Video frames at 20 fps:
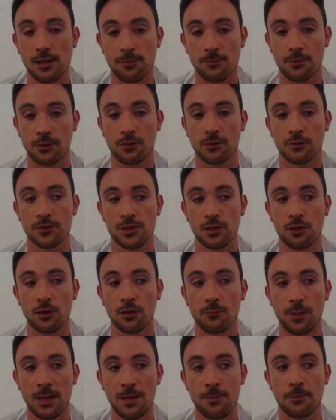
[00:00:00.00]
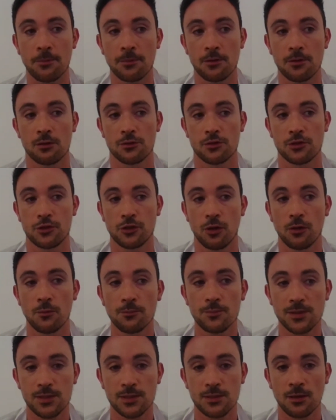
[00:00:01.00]
because a lot of people had lost
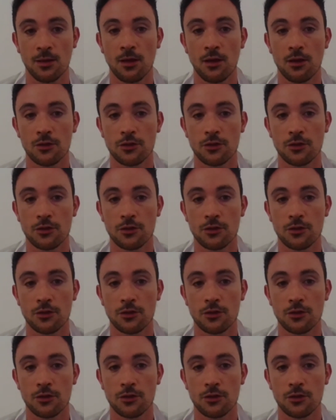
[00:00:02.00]
jobs